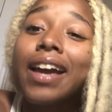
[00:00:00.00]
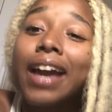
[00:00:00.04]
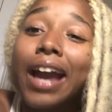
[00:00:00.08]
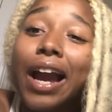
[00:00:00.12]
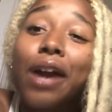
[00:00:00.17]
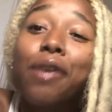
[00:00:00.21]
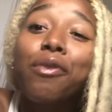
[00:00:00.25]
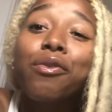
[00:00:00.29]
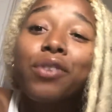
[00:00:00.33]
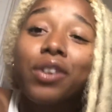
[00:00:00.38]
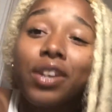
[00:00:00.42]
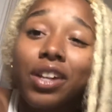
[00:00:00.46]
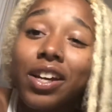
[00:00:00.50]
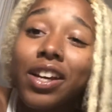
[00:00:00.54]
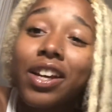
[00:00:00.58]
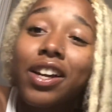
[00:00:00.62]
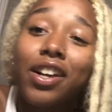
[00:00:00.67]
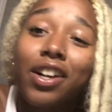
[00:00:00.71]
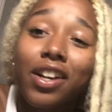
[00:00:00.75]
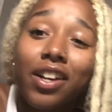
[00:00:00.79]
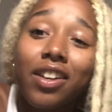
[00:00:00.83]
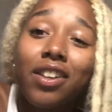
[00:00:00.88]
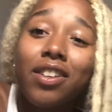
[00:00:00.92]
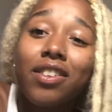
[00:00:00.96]
every
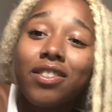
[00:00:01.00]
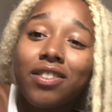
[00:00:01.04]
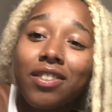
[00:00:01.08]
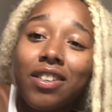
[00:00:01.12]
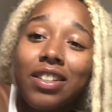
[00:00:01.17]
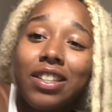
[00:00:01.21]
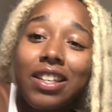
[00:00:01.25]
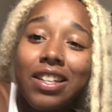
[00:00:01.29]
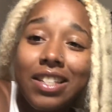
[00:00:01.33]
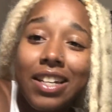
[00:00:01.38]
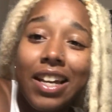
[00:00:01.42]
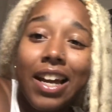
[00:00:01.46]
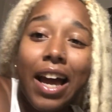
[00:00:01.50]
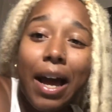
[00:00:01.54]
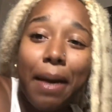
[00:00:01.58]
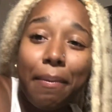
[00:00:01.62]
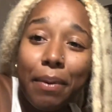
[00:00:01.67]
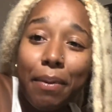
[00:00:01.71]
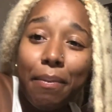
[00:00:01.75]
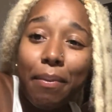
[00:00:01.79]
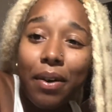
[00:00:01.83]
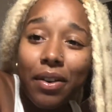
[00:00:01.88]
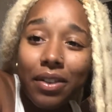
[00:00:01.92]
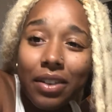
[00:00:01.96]
year to say happy
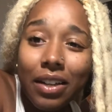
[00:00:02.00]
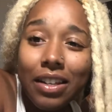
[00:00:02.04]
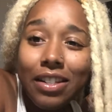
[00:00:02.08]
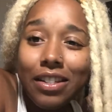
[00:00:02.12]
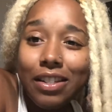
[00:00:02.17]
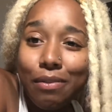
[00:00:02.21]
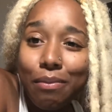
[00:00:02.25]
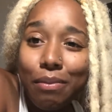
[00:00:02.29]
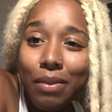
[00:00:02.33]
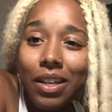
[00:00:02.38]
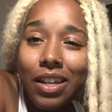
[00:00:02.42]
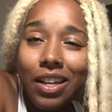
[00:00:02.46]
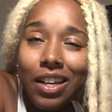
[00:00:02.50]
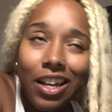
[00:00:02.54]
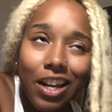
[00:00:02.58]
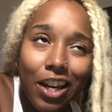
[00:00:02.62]
birthday to me,